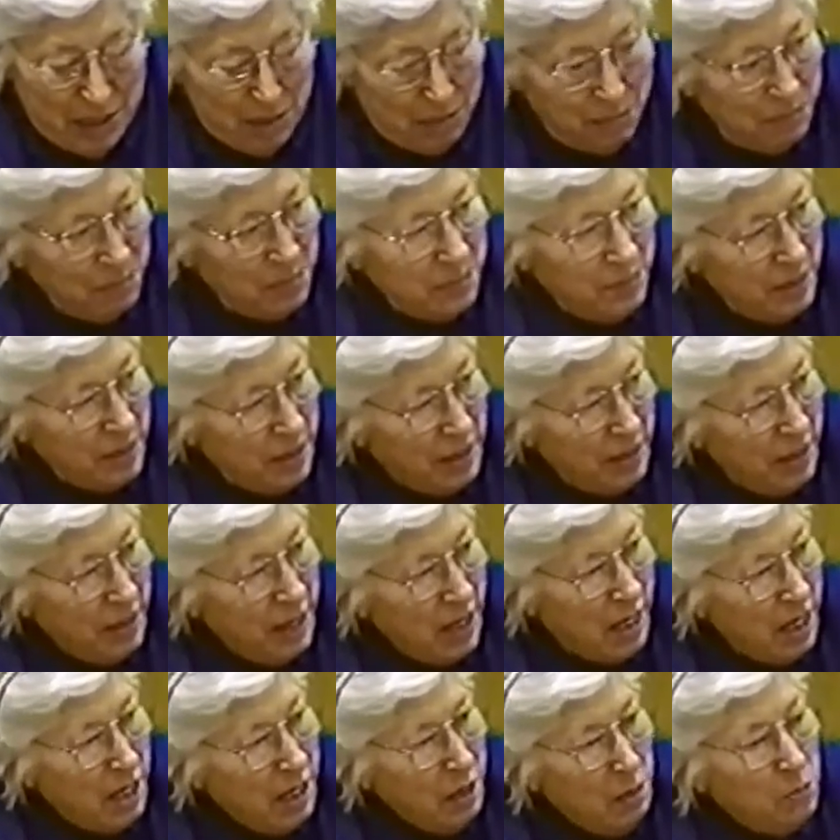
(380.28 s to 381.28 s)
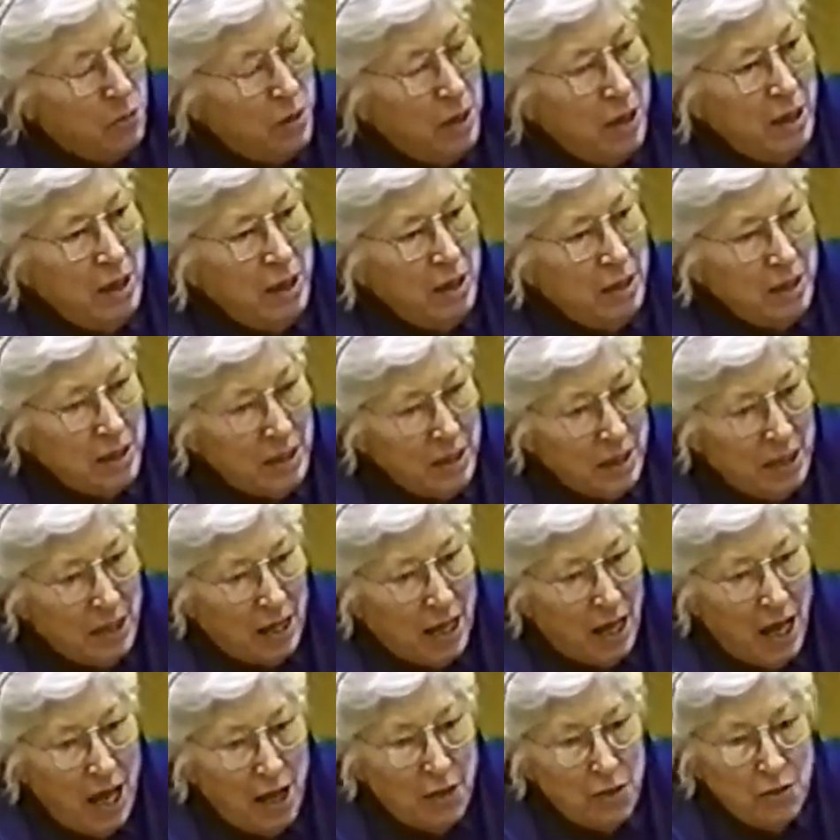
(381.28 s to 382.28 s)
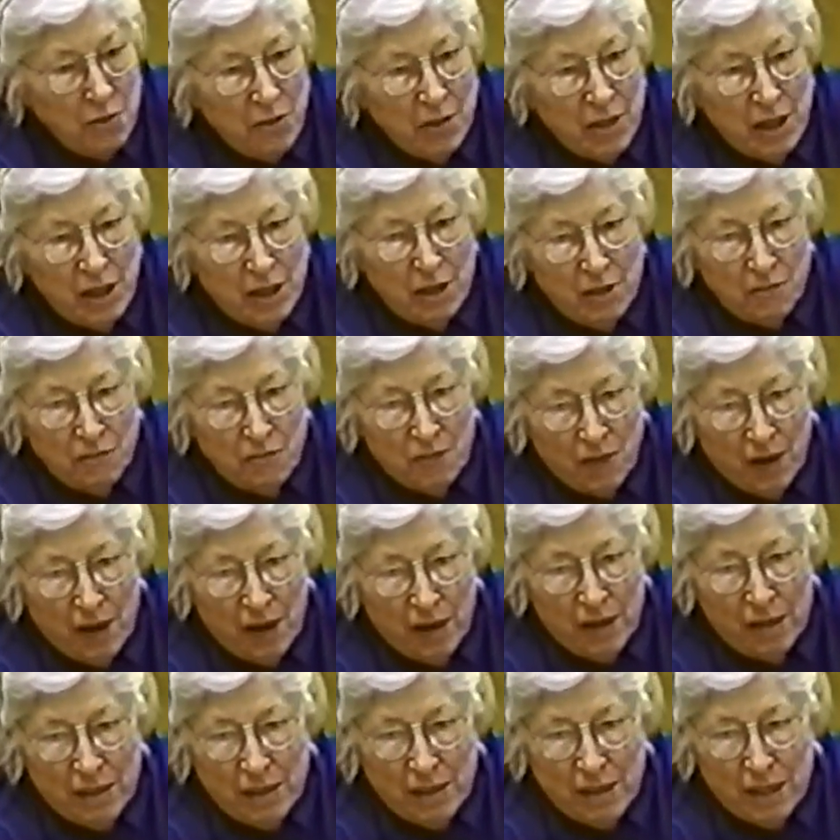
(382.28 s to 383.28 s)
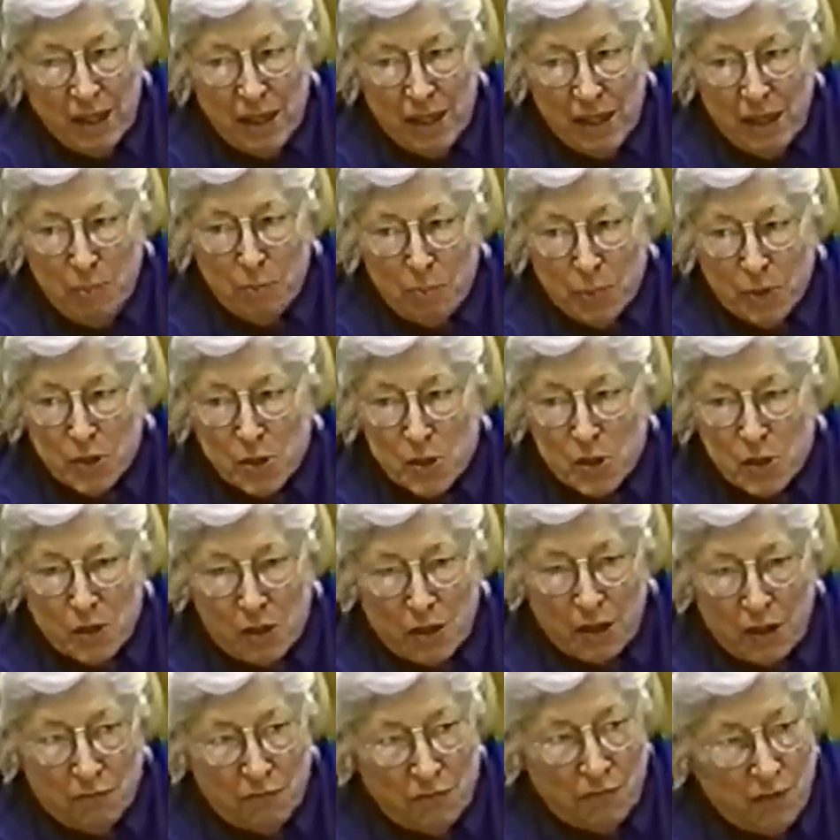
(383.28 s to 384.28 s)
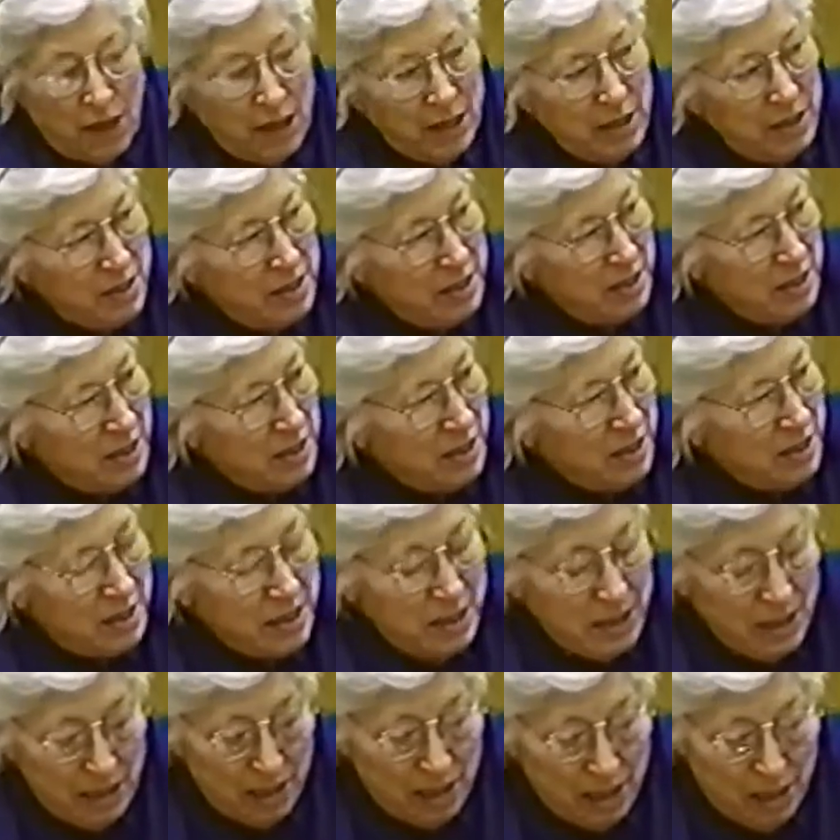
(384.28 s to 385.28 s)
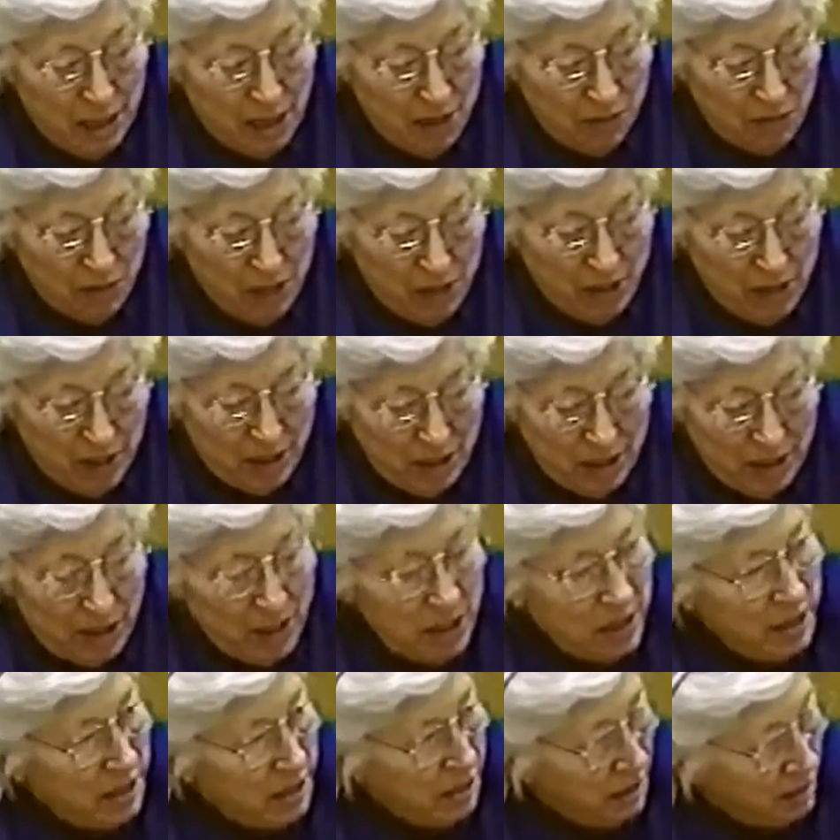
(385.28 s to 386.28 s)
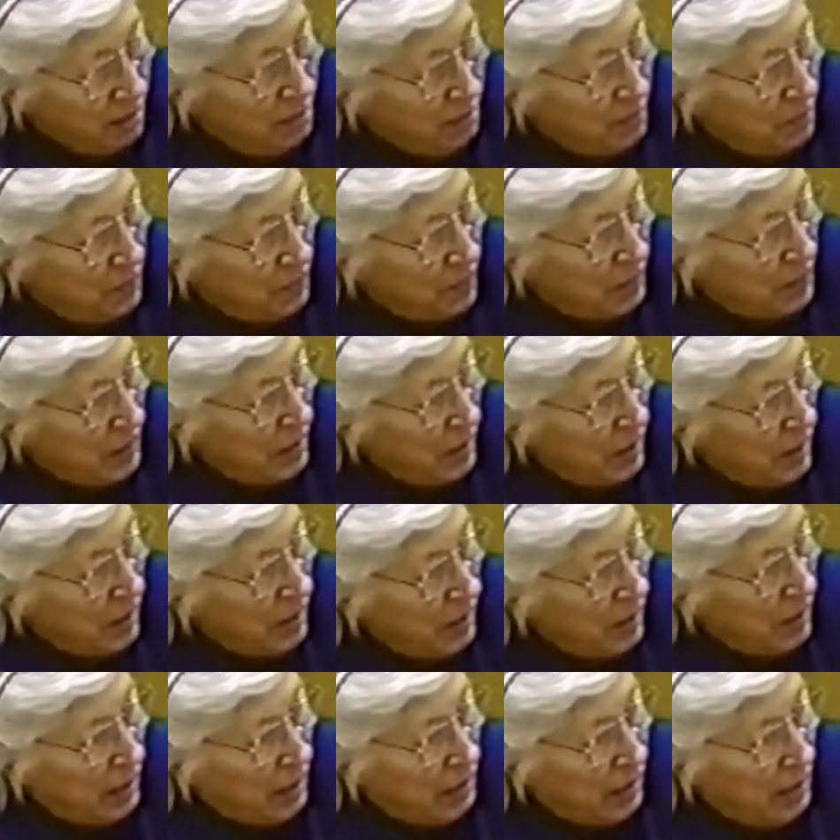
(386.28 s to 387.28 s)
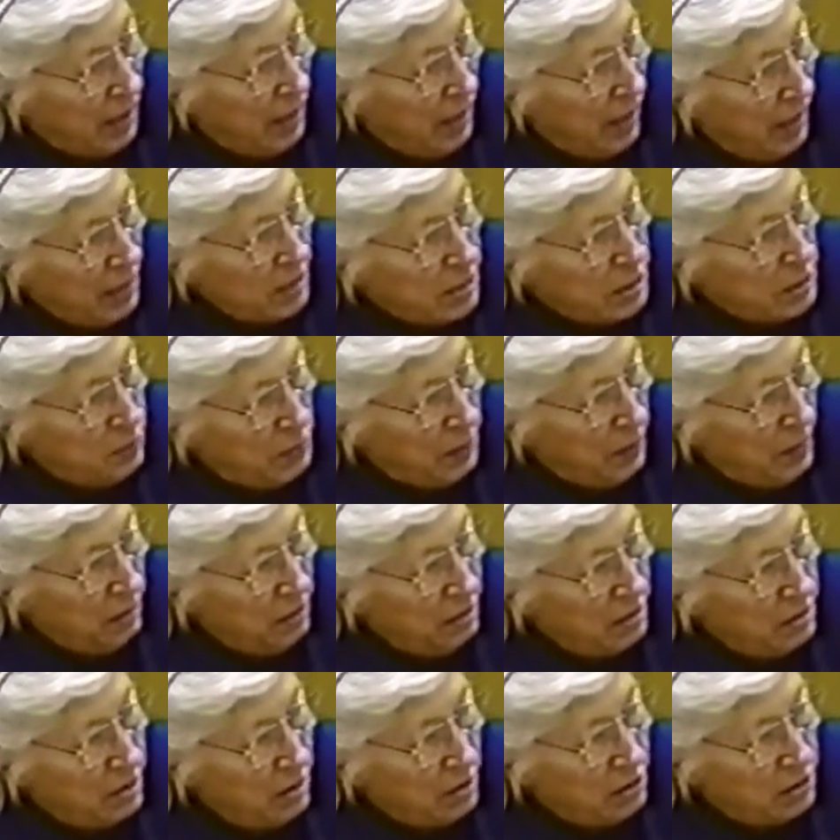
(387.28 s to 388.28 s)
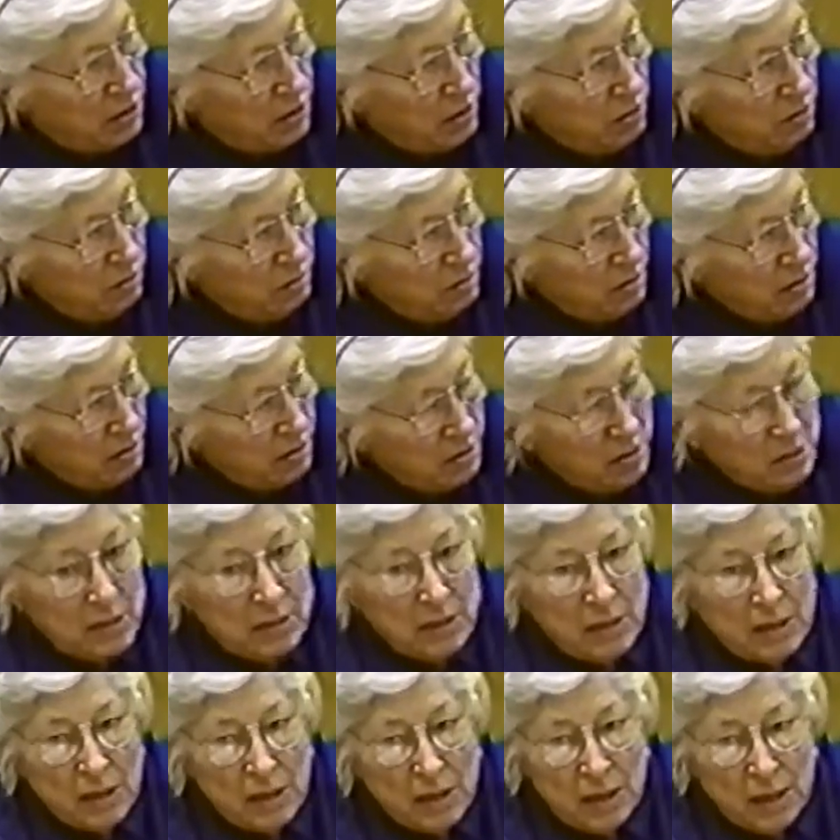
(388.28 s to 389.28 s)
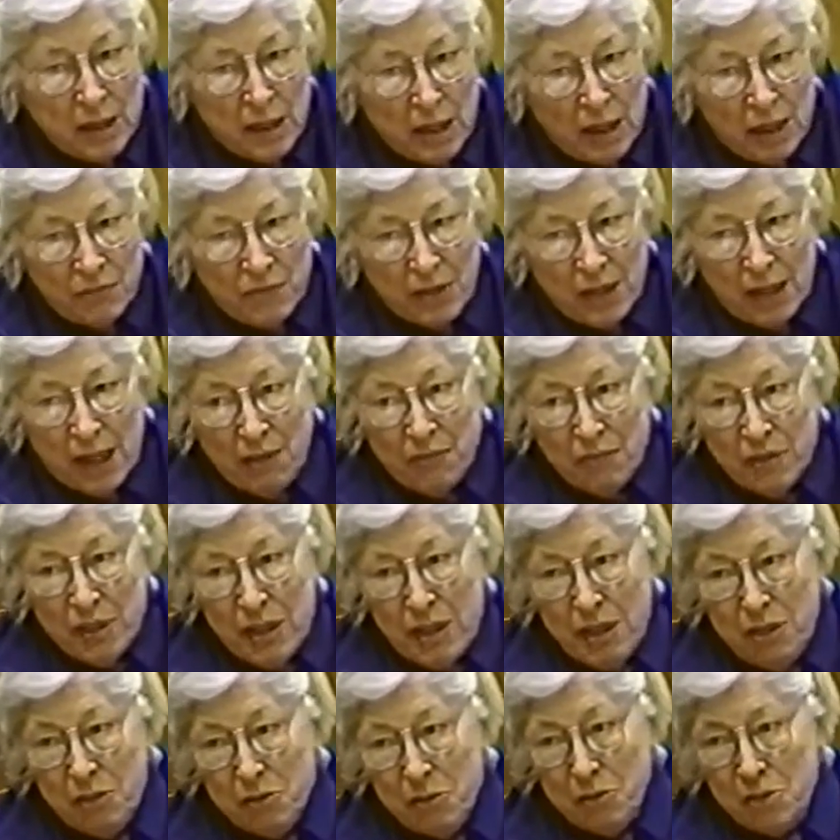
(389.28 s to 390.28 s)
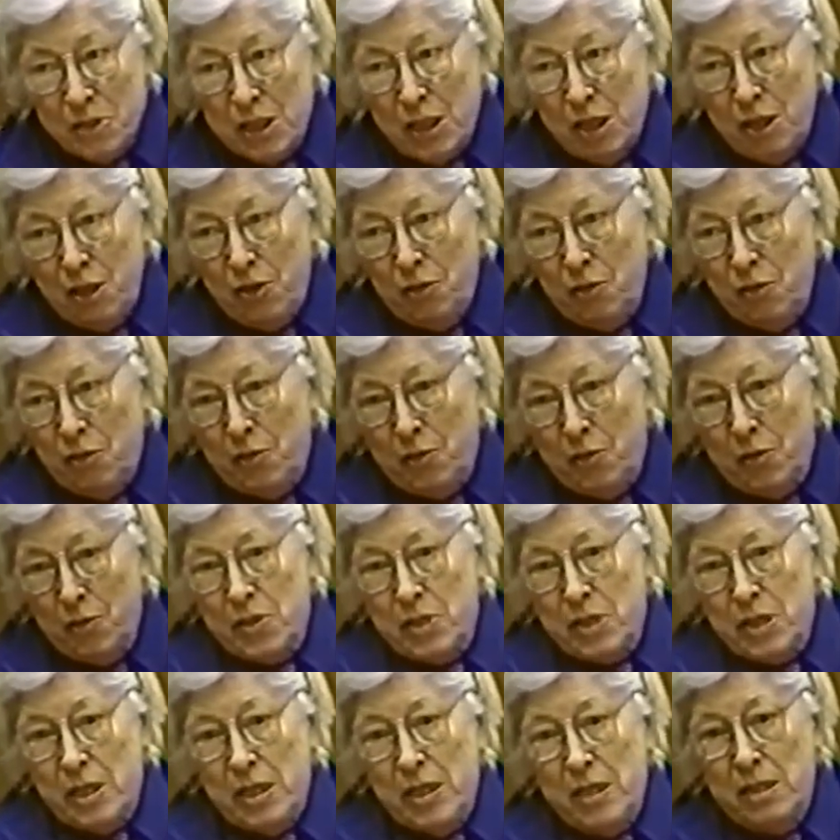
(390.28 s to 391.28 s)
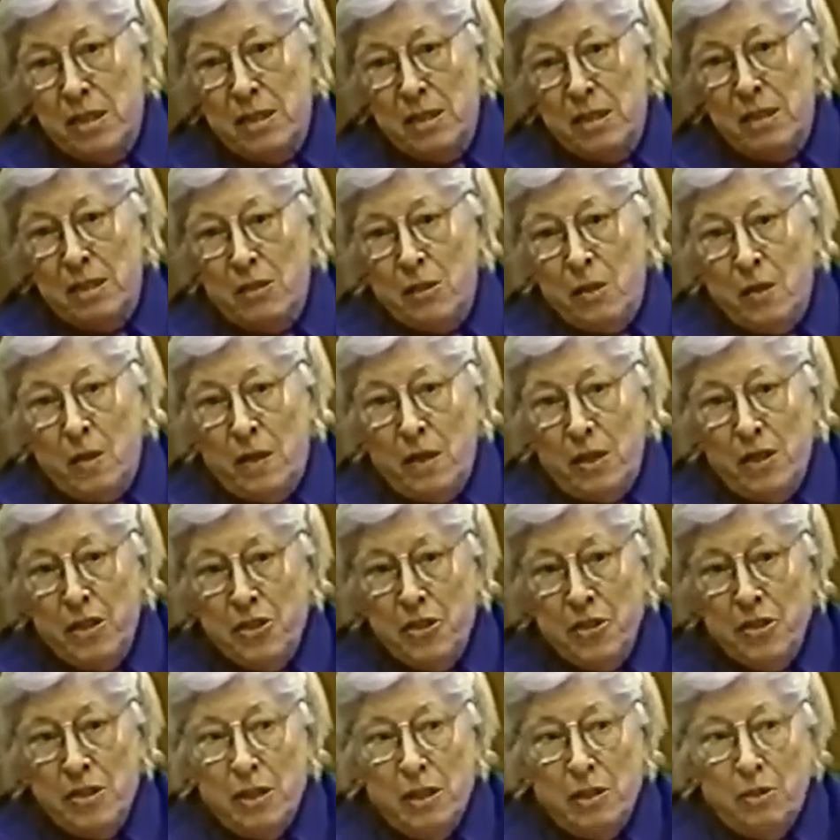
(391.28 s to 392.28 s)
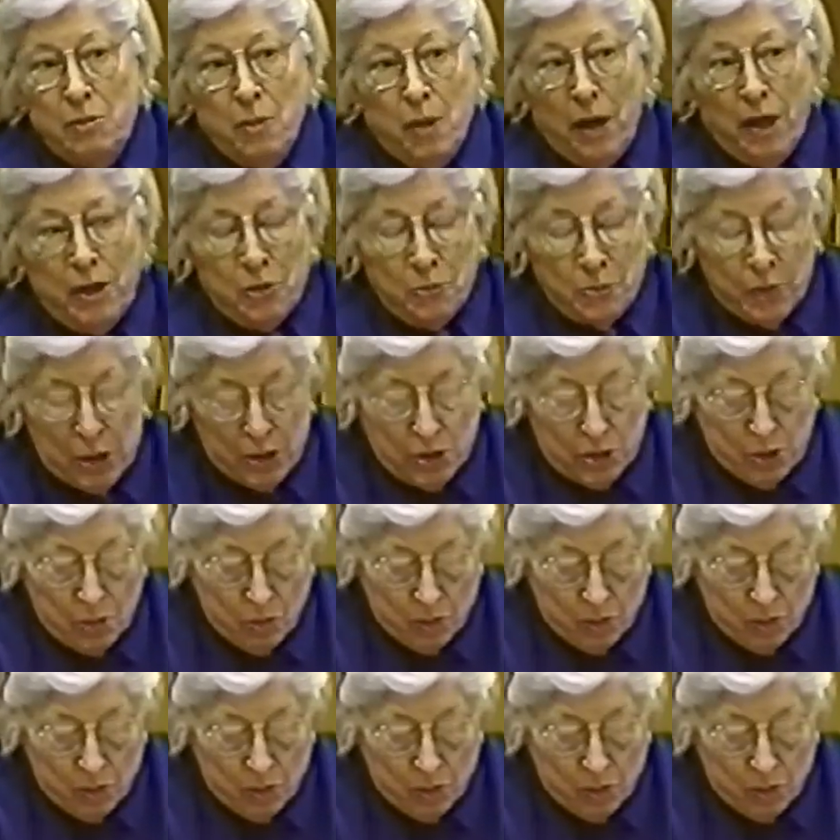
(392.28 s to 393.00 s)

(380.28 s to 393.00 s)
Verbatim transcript: to him in any way other than to find that he personified dignity in everything that he did. Now, I spent a total of 11 years in universities, colleges, and graduate